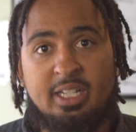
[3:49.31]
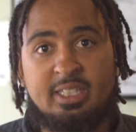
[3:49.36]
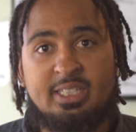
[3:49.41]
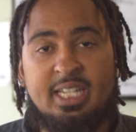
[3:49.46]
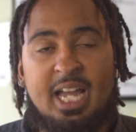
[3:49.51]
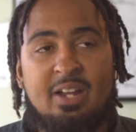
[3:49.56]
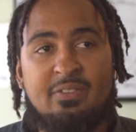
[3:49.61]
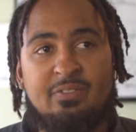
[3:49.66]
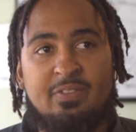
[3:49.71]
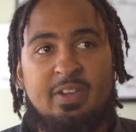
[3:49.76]
It's
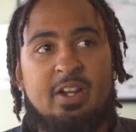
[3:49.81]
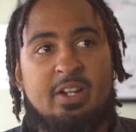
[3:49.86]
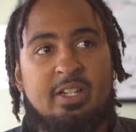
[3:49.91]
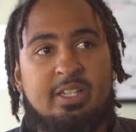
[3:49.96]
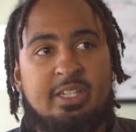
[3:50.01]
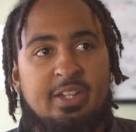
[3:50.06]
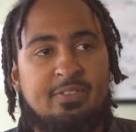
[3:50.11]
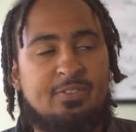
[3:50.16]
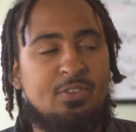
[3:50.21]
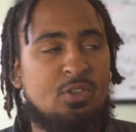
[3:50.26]
gotten very
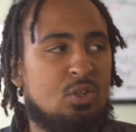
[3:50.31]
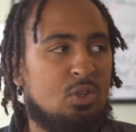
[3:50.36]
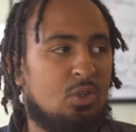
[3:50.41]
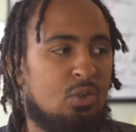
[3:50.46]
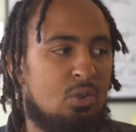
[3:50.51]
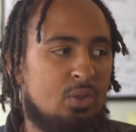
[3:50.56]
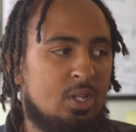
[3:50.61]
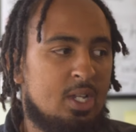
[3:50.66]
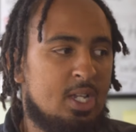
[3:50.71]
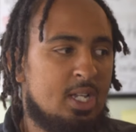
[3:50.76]

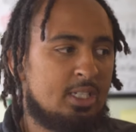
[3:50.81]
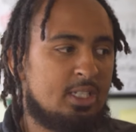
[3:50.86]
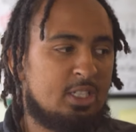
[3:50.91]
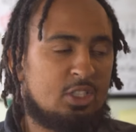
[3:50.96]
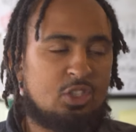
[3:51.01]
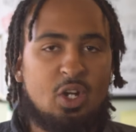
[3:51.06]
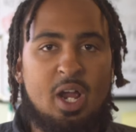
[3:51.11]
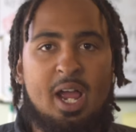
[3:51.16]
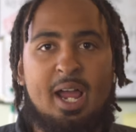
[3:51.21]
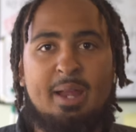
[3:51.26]
difficult to
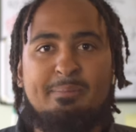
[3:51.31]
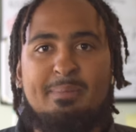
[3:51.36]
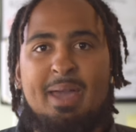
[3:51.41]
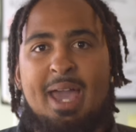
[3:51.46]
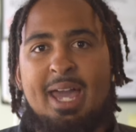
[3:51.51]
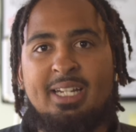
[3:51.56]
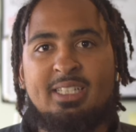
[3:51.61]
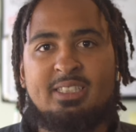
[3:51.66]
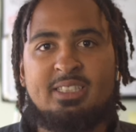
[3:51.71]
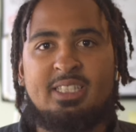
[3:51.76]
try and
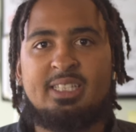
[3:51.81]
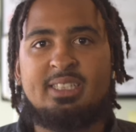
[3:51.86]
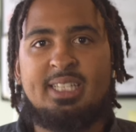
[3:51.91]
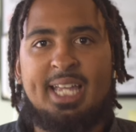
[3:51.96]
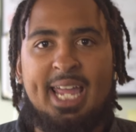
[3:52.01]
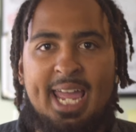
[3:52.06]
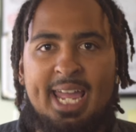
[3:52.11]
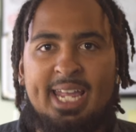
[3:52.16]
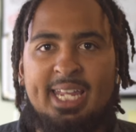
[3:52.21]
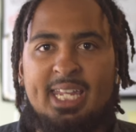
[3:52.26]
manage this
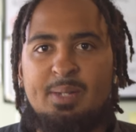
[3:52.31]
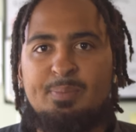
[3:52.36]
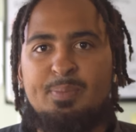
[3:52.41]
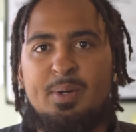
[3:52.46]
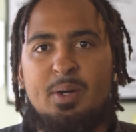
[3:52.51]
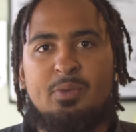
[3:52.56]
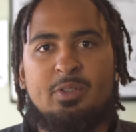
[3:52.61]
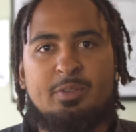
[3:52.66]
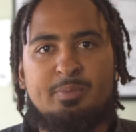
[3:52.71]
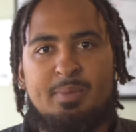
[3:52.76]
and keep
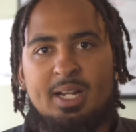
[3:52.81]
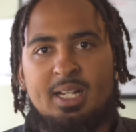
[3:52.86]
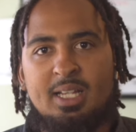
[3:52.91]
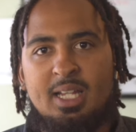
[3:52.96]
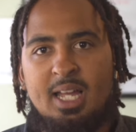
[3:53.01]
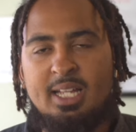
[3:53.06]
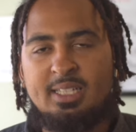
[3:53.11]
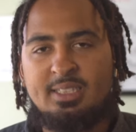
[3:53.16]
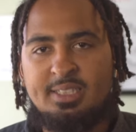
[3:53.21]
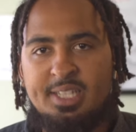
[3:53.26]
up with my
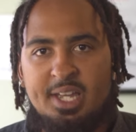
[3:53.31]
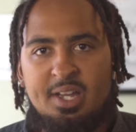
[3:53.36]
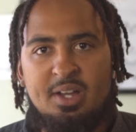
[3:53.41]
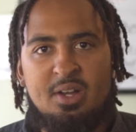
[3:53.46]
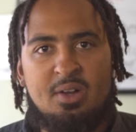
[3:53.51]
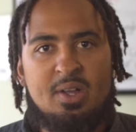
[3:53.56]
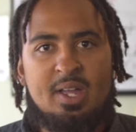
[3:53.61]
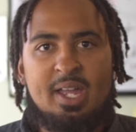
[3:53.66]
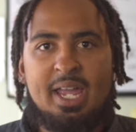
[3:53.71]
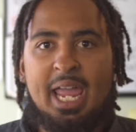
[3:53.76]

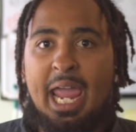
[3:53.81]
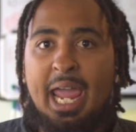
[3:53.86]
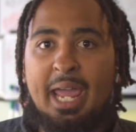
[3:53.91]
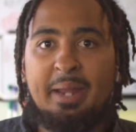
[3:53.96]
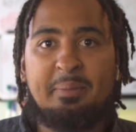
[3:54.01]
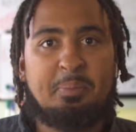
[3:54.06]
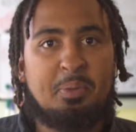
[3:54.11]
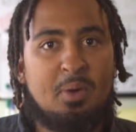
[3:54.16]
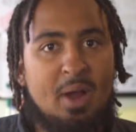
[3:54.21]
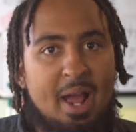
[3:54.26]
clientele
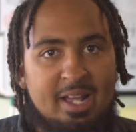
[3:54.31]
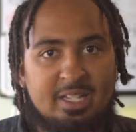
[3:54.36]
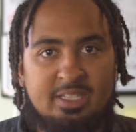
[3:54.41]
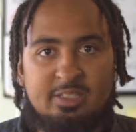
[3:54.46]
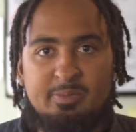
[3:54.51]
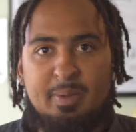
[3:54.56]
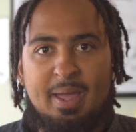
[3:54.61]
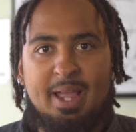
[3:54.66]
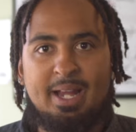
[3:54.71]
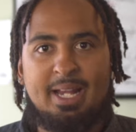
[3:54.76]
and
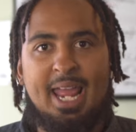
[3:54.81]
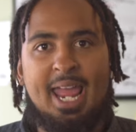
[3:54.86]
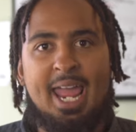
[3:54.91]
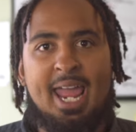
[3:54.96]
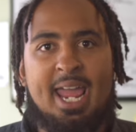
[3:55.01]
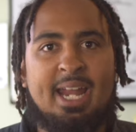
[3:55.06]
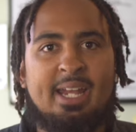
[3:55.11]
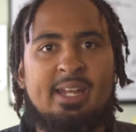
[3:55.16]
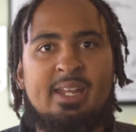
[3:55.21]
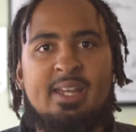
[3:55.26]
prospect
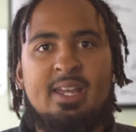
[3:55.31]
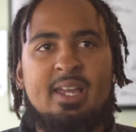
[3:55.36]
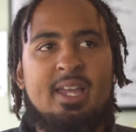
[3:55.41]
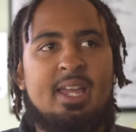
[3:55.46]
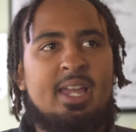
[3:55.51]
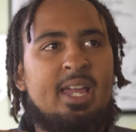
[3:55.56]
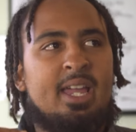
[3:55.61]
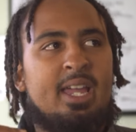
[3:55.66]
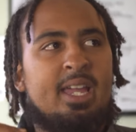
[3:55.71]
and